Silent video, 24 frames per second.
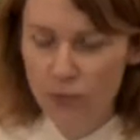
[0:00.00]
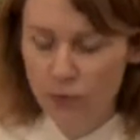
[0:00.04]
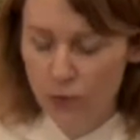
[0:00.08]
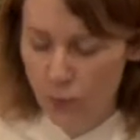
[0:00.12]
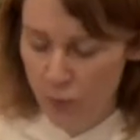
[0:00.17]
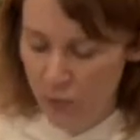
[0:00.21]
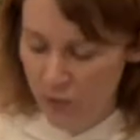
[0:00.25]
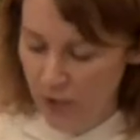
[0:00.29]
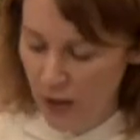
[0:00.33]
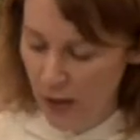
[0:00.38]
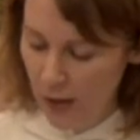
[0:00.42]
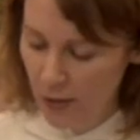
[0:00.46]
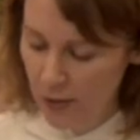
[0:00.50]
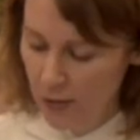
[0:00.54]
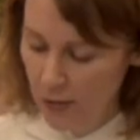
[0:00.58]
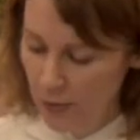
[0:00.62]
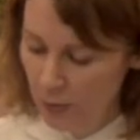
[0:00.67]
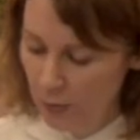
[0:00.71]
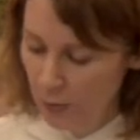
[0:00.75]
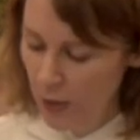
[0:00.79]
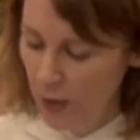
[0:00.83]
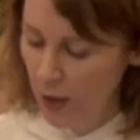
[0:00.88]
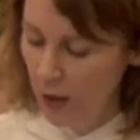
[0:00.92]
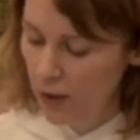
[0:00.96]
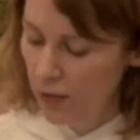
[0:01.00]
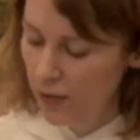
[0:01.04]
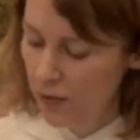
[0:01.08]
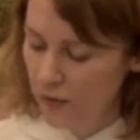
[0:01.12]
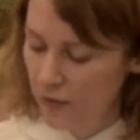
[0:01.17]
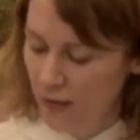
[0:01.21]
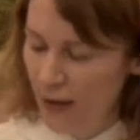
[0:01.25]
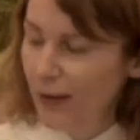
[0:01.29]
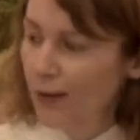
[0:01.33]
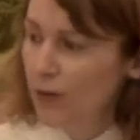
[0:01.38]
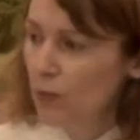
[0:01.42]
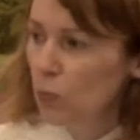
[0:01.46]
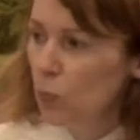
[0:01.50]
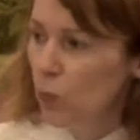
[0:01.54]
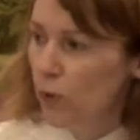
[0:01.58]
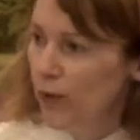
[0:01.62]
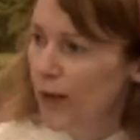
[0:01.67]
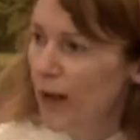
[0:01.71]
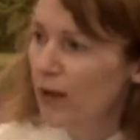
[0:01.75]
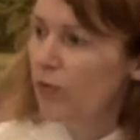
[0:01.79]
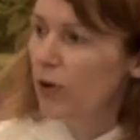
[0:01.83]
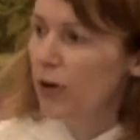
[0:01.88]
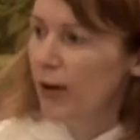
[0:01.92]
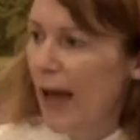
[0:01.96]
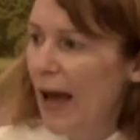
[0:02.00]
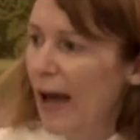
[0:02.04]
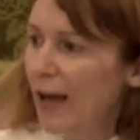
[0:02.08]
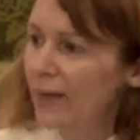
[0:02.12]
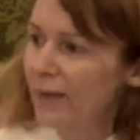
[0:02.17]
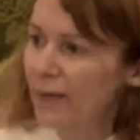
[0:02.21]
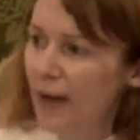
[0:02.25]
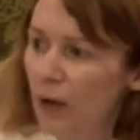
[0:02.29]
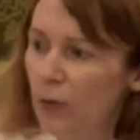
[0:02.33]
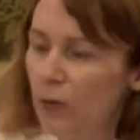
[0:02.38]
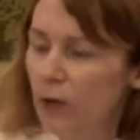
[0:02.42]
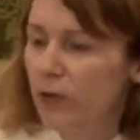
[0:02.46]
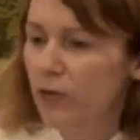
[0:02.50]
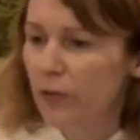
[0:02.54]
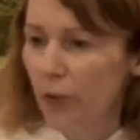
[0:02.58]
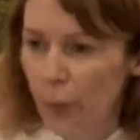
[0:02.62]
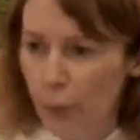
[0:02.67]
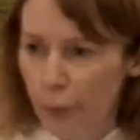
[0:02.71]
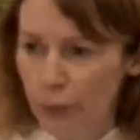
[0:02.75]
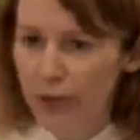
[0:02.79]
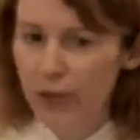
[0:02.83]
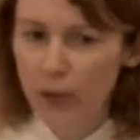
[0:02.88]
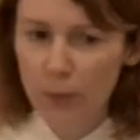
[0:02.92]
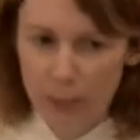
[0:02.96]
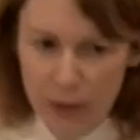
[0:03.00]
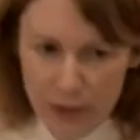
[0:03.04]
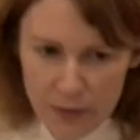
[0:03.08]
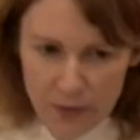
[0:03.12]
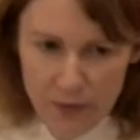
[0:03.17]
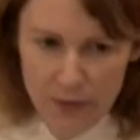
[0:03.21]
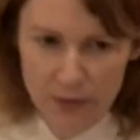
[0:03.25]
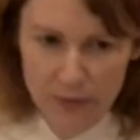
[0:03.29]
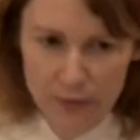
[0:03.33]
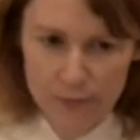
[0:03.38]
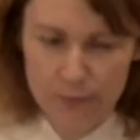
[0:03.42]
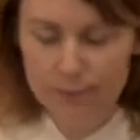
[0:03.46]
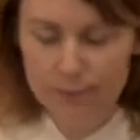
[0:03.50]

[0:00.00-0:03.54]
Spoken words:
from Satan, because Satan would never cast out his own demons.